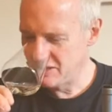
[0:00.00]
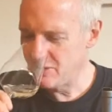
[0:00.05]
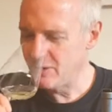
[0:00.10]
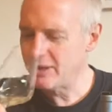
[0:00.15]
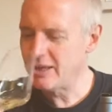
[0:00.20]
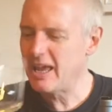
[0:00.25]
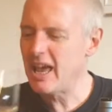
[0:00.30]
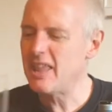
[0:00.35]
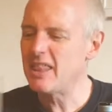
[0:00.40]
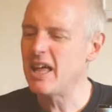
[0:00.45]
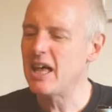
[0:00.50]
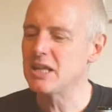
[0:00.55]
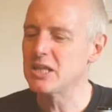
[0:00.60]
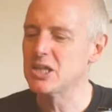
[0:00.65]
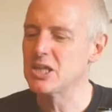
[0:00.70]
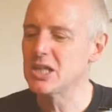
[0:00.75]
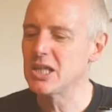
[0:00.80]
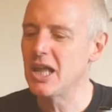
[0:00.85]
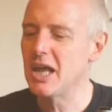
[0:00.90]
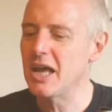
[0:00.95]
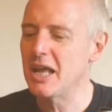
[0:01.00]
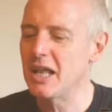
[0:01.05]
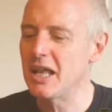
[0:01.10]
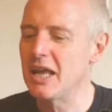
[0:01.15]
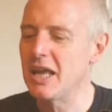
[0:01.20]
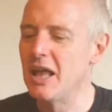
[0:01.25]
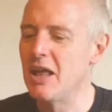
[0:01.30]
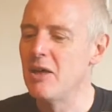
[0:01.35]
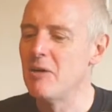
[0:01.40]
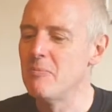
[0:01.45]
I get that
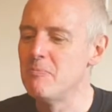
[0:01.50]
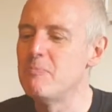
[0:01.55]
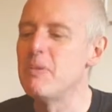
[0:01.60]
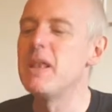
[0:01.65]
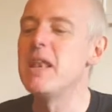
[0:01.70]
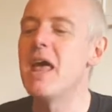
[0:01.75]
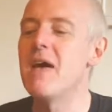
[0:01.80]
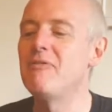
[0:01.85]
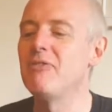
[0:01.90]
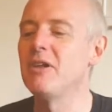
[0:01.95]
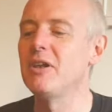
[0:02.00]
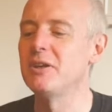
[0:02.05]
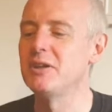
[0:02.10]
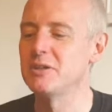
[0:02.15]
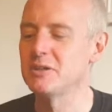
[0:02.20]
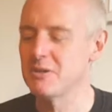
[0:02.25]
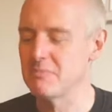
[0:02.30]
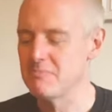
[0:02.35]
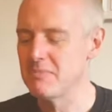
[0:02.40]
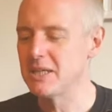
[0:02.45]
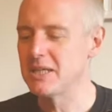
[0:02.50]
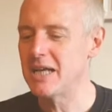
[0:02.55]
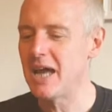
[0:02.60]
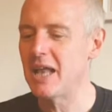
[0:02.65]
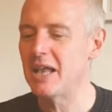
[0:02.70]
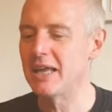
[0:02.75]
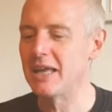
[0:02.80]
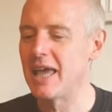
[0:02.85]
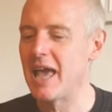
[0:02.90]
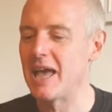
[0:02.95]
slightly benevolent
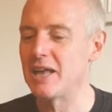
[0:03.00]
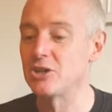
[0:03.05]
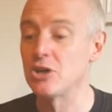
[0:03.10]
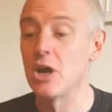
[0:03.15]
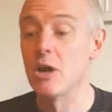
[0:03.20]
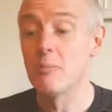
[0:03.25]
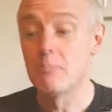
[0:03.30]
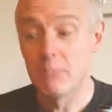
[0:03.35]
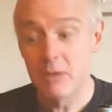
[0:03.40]
metallic edge,